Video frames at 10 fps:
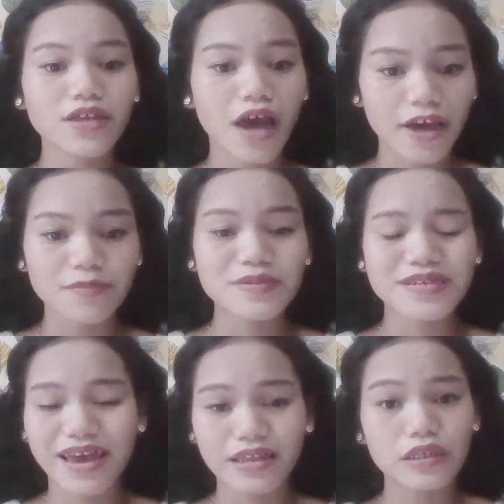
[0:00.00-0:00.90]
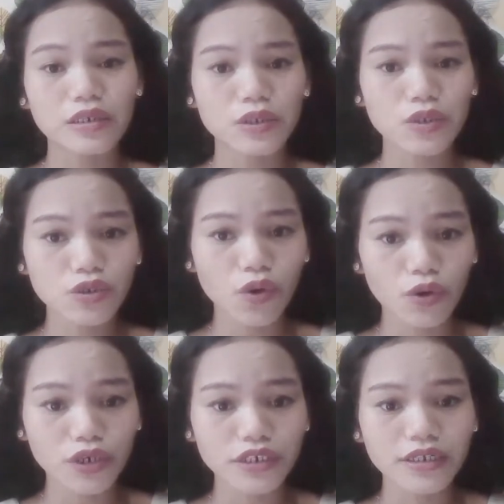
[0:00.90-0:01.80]
typed, sent,
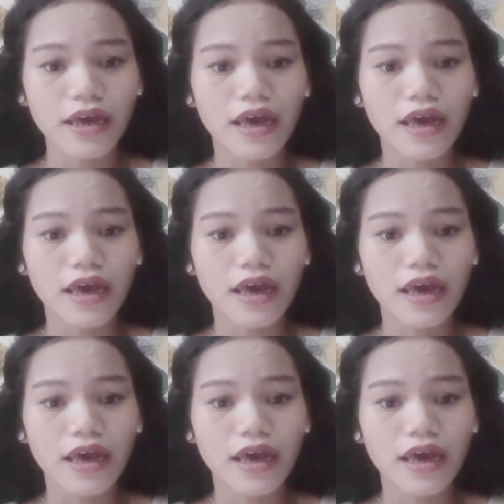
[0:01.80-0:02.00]
restored,